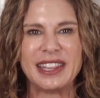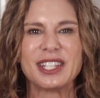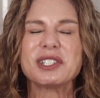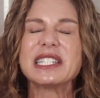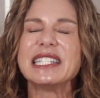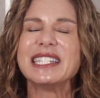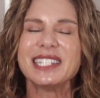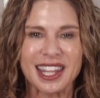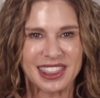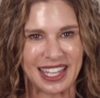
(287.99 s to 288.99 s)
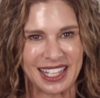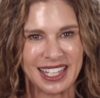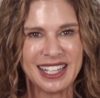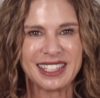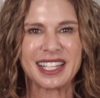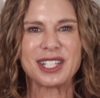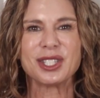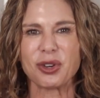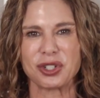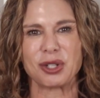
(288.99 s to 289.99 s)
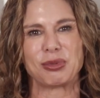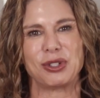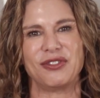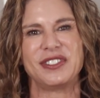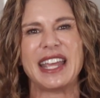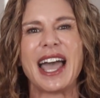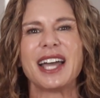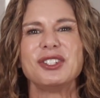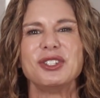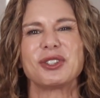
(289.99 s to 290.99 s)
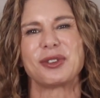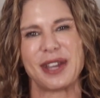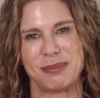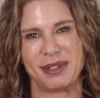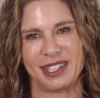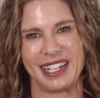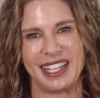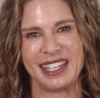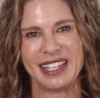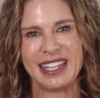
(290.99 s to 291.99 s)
and there is nothing like social proof to add to your credibility.